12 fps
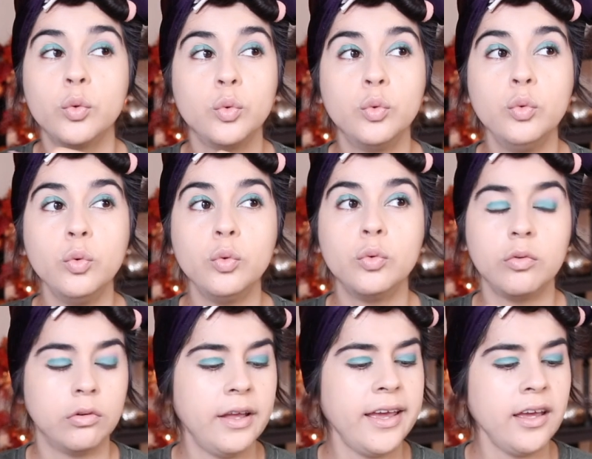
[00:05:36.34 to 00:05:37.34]

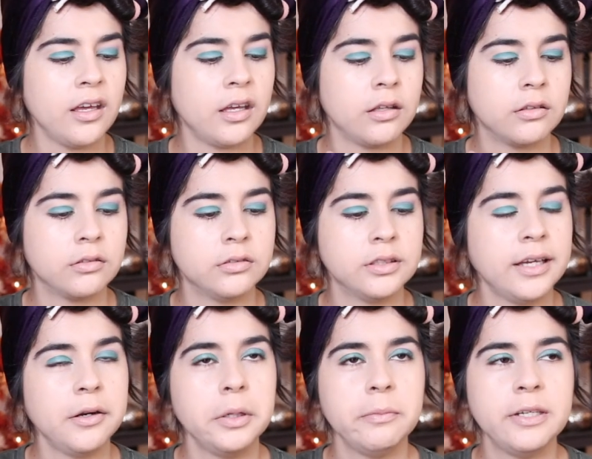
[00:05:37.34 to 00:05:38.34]
Ooh, hey, this
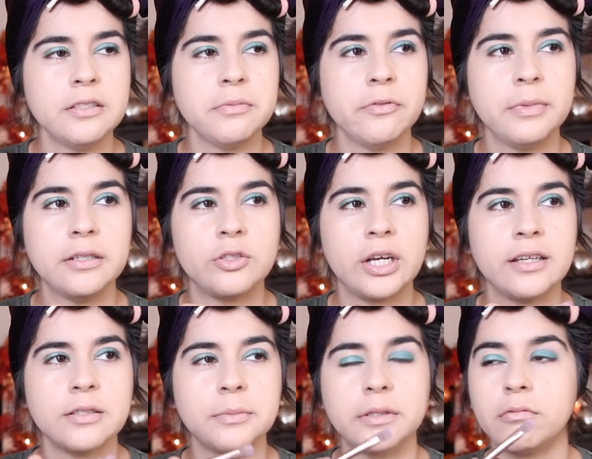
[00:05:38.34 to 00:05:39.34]
kind of reminds me of my
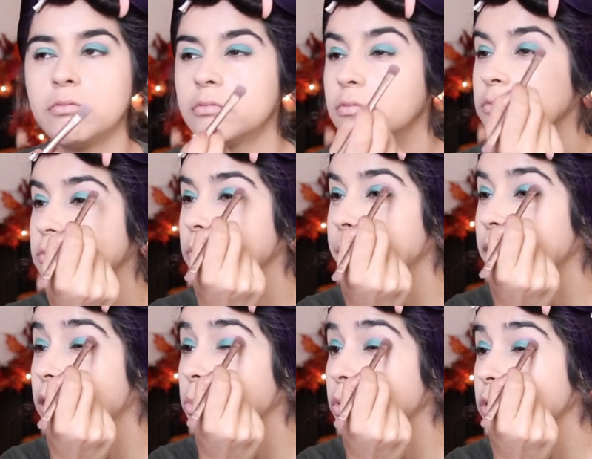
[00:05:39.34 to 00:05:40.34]
Jasmine
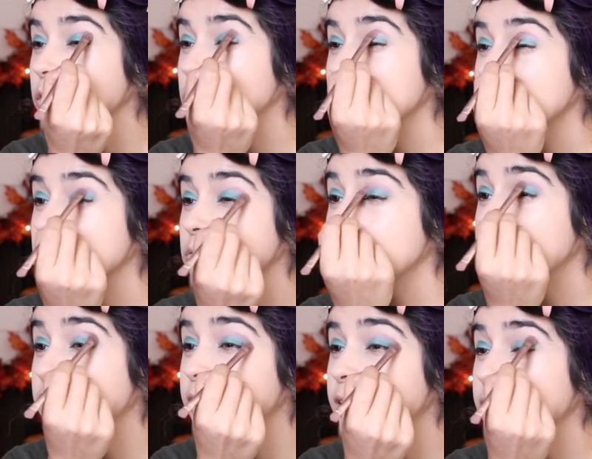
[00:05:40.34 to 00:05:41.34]
makeup look.
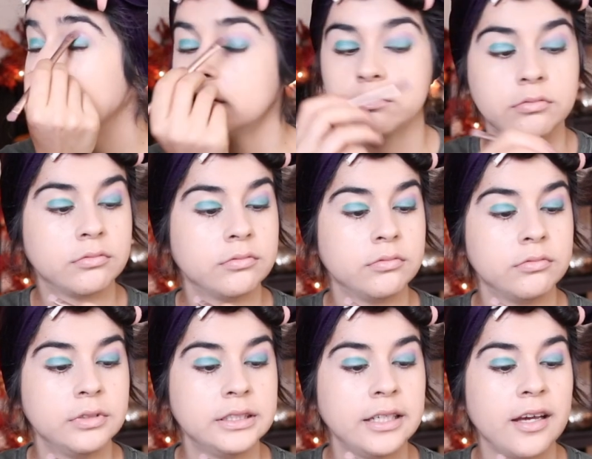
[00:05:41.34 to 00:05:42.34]
Eh,
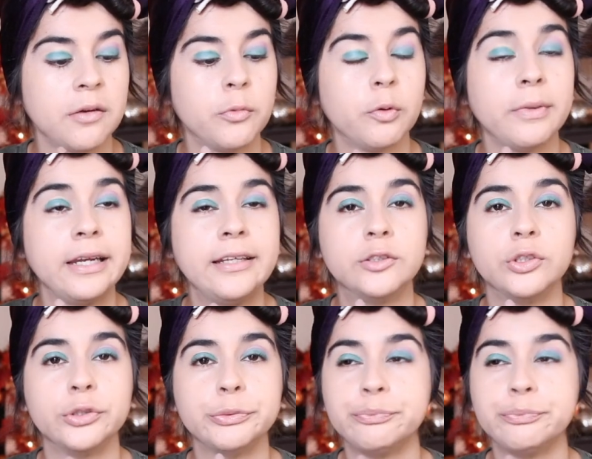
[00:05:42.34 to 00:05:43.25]
it's kind of mermaidy too,